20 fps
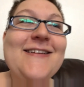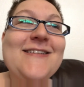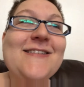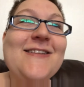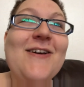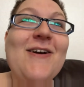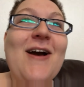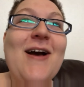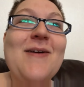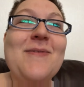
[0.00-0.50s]

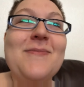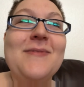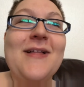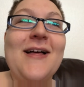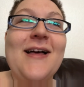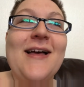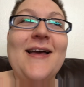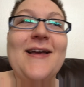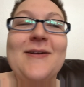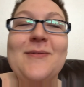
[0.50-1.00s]
So I'm
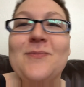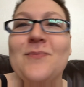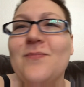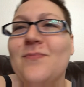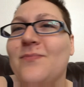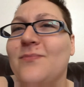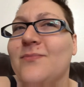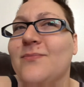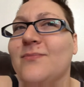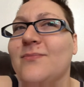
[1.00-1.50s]
like,
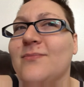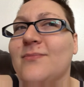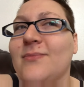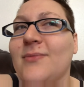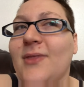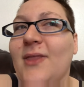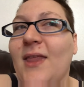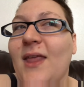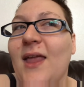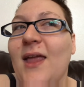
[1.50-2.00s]

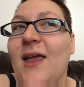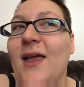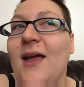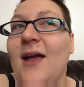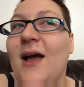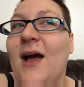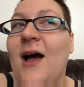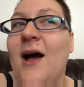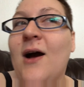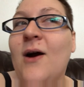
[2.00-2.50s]

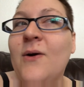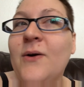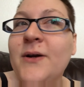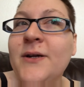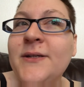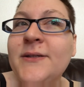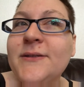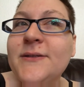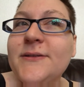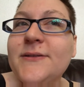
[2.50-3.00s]

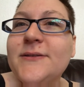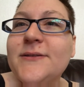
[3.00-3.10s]
Owen,